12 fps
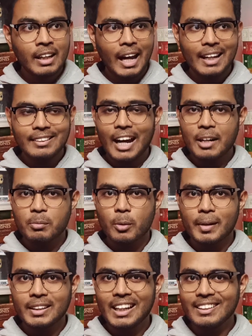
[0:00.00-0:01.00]
at that
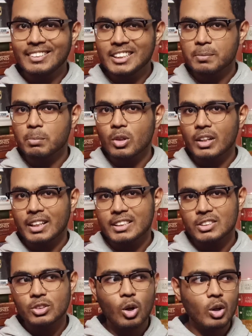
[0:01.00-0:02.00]
moment that this book
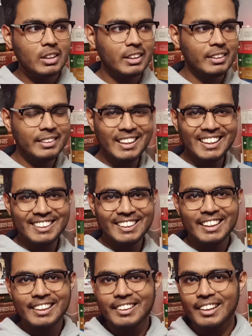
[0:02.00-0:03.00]
is not there in the
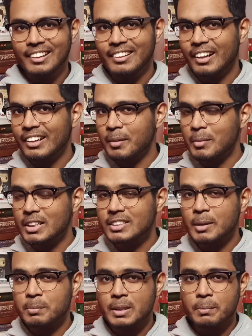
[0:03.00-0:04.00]
Kindle Unlimited
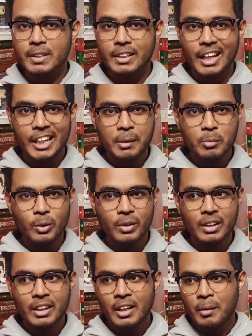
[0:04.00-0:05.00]
subscription anymore,
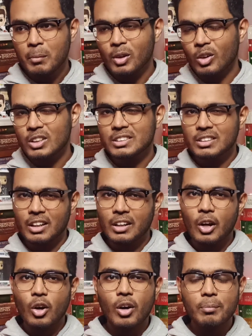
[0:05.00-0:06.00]
because
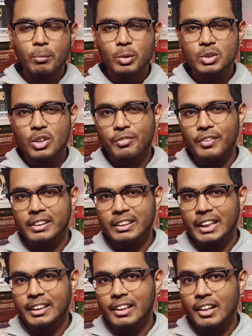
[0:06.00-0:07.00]
most often
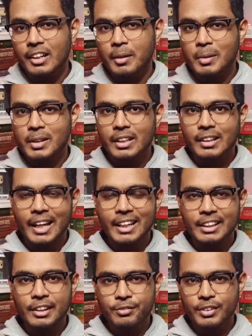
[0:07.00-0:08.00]
Kindle Unlimited like
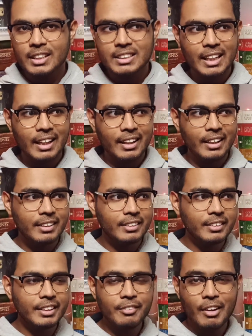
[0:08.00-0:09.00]
refresh and
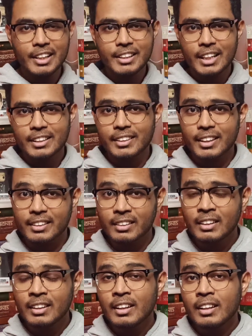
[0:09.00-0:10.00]
revalidate
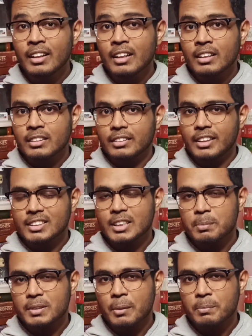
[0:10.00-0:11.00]
their
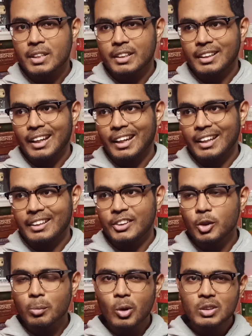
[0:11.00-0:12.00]
subscription, and
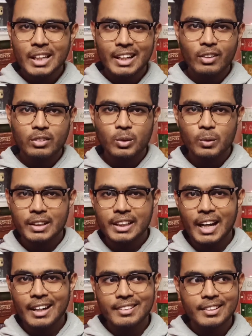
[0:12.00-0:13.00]
new books are totally
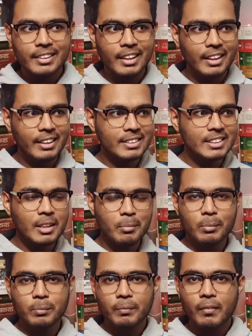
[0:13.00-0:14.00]
added and
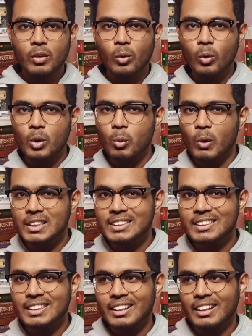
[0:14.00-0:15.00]
some old
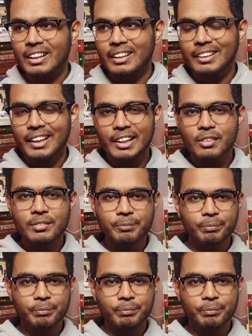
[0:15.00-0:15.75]
ones are like